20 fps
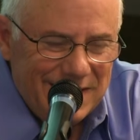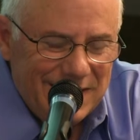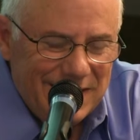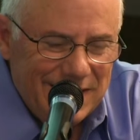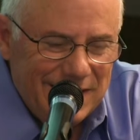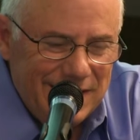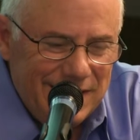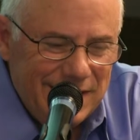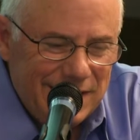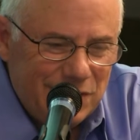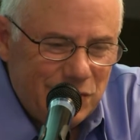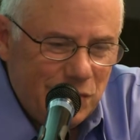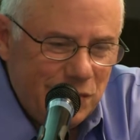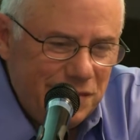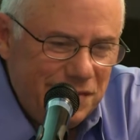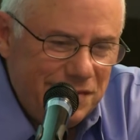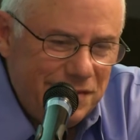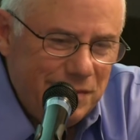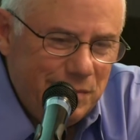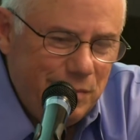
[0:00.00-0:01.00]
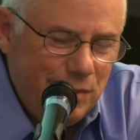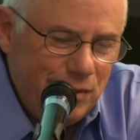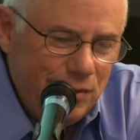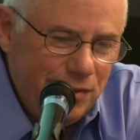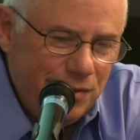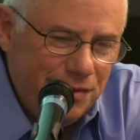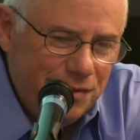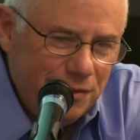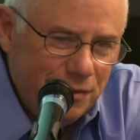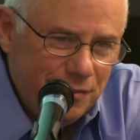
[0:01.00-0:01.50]
And that was the
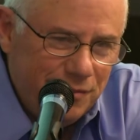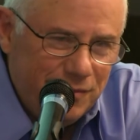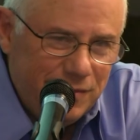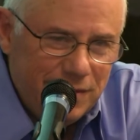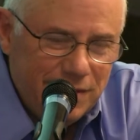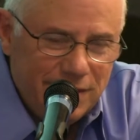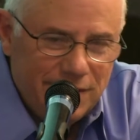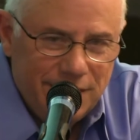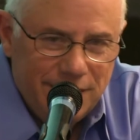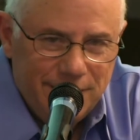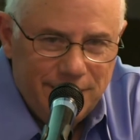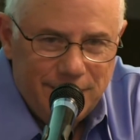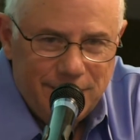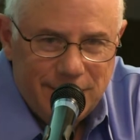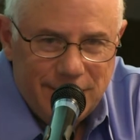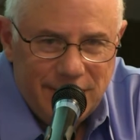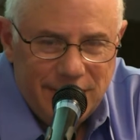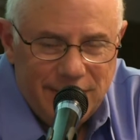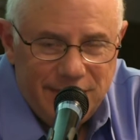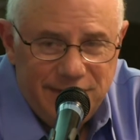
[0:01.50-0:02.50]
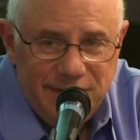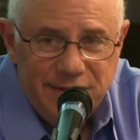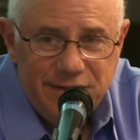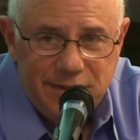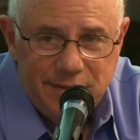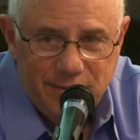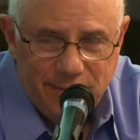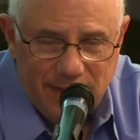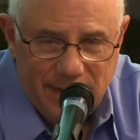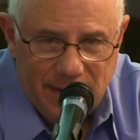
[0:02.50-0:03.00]
birth of the
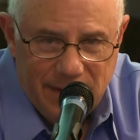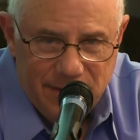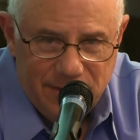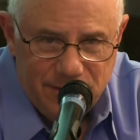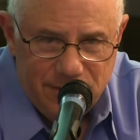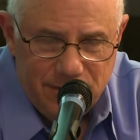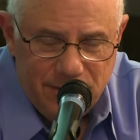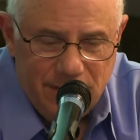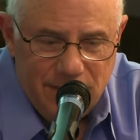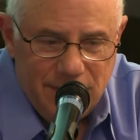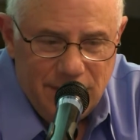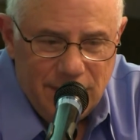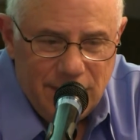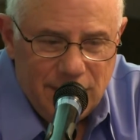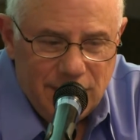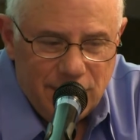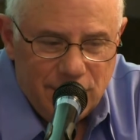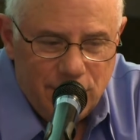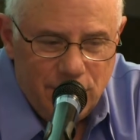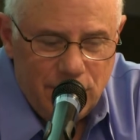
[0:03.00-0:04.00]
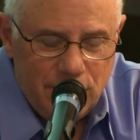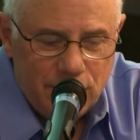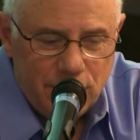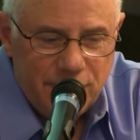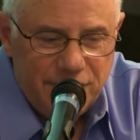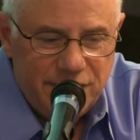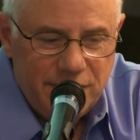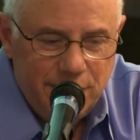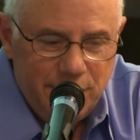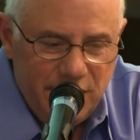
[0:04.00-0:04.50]
system flash, which
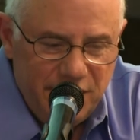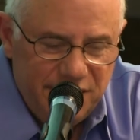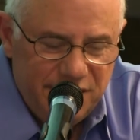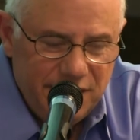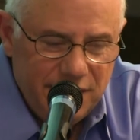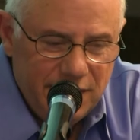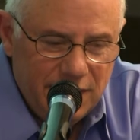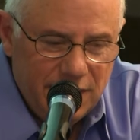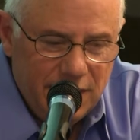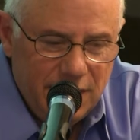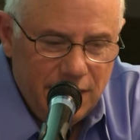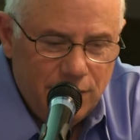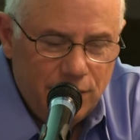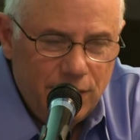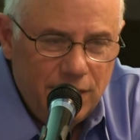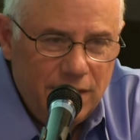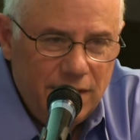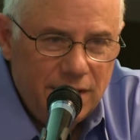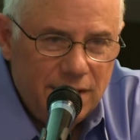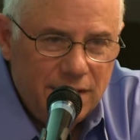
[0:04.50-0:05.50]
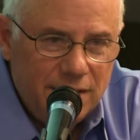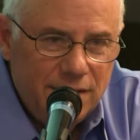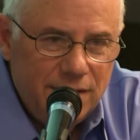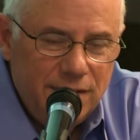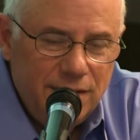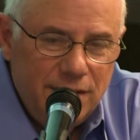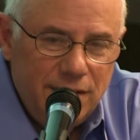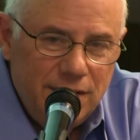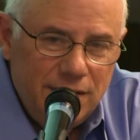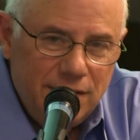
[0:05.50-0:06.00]
was the missing ingredient
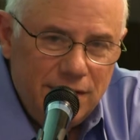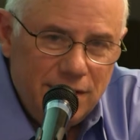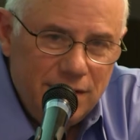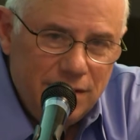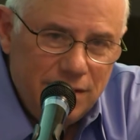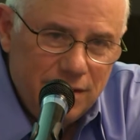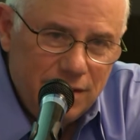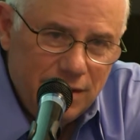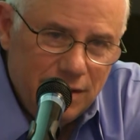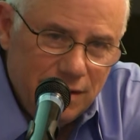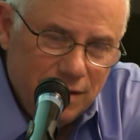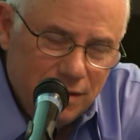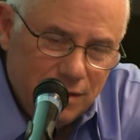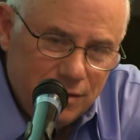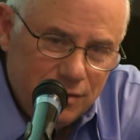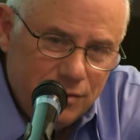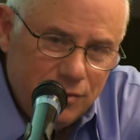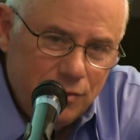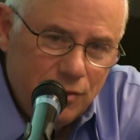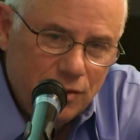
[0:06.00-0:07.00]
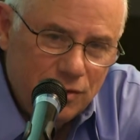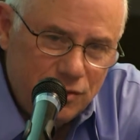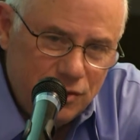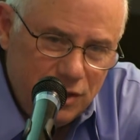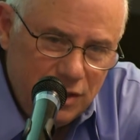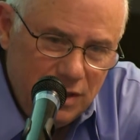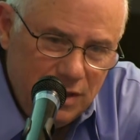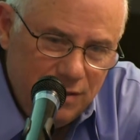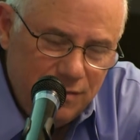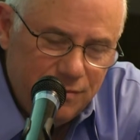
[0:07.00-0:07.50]
to
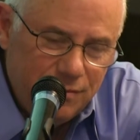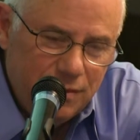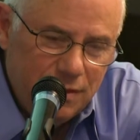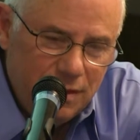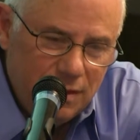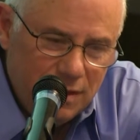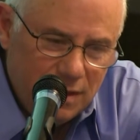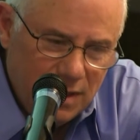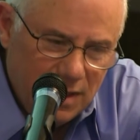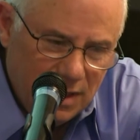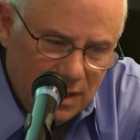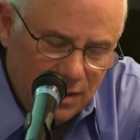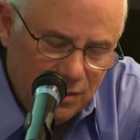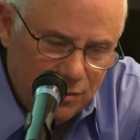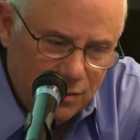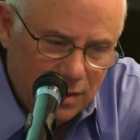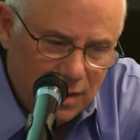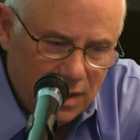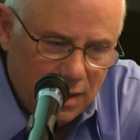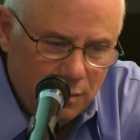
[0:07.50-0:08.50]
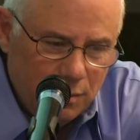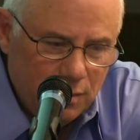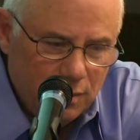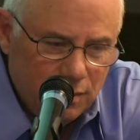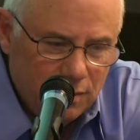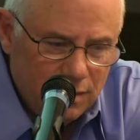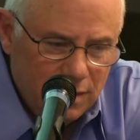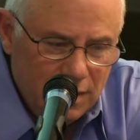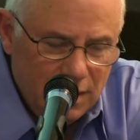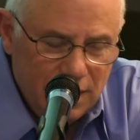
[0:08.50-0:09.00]
achieve a highly
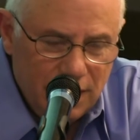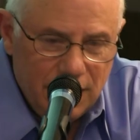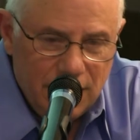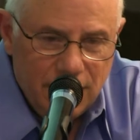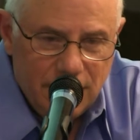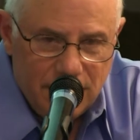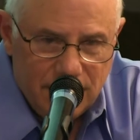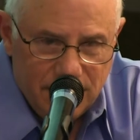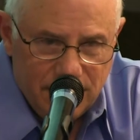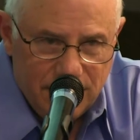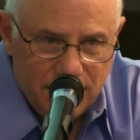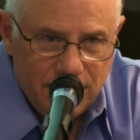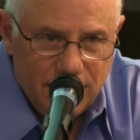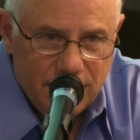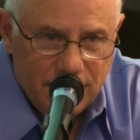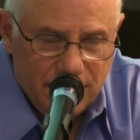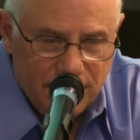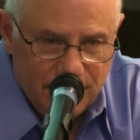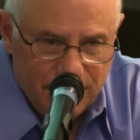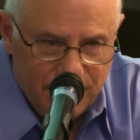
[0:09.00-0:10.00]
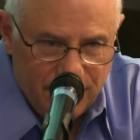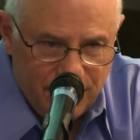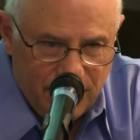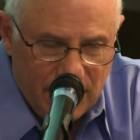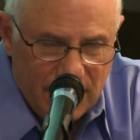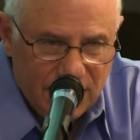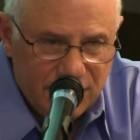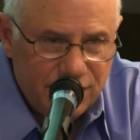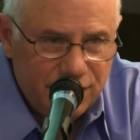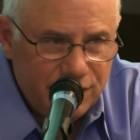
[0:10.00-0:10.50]
reliable
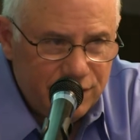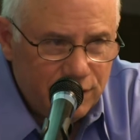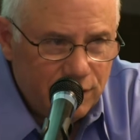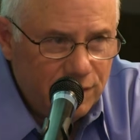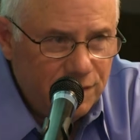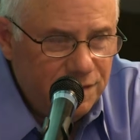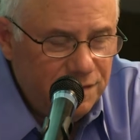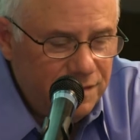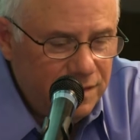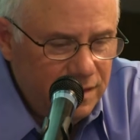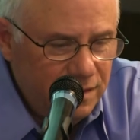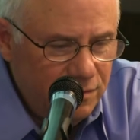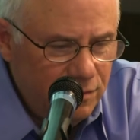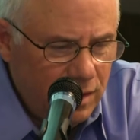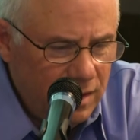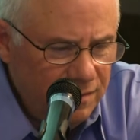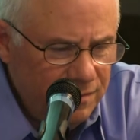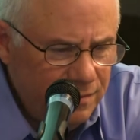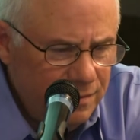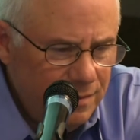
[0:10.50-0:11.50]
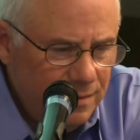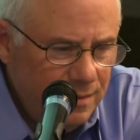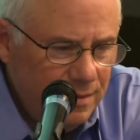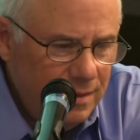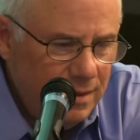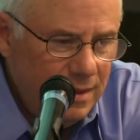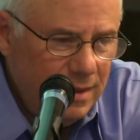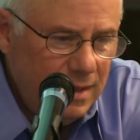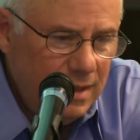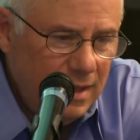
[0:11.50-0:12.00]
flash solid-state drive.
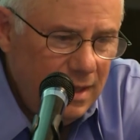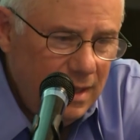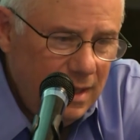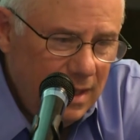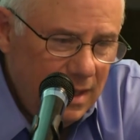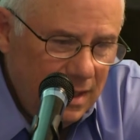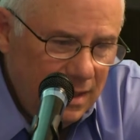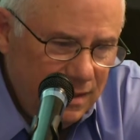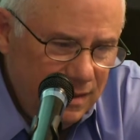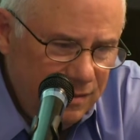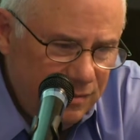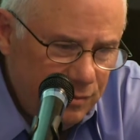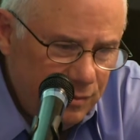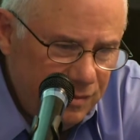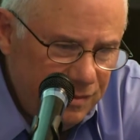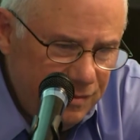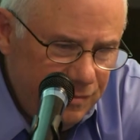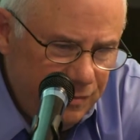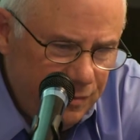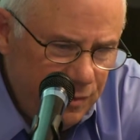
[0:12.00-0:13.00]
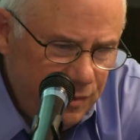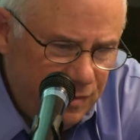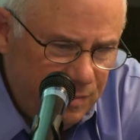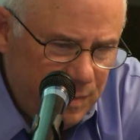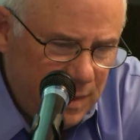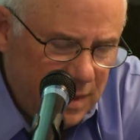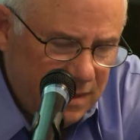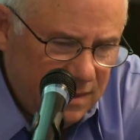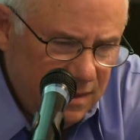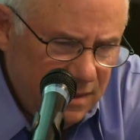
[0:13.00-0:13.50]
And this was the first
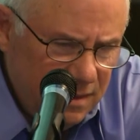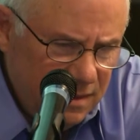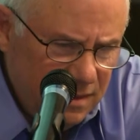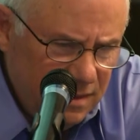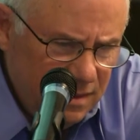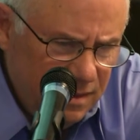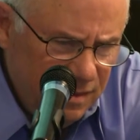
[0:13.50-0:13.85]
patent.